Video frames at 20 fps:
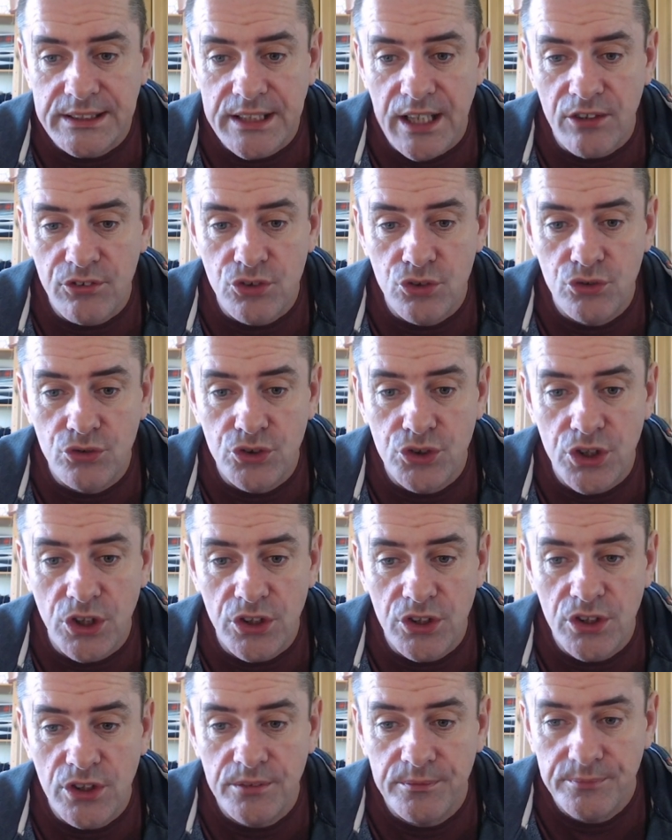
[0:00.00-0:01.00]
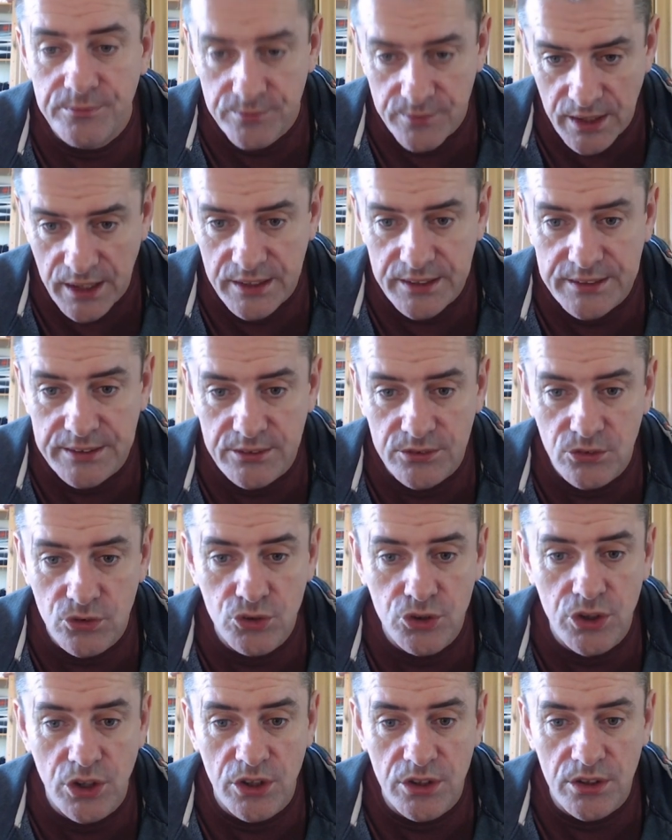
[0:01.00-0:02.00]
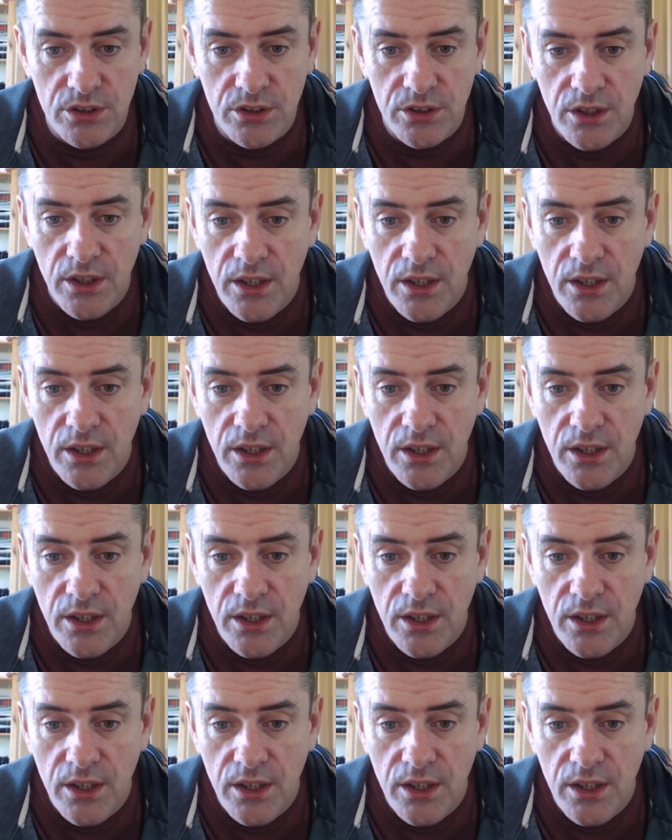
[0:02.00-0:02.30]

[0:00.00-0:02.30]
afternoon, Jonathan. Thanks. Who's Jonathan?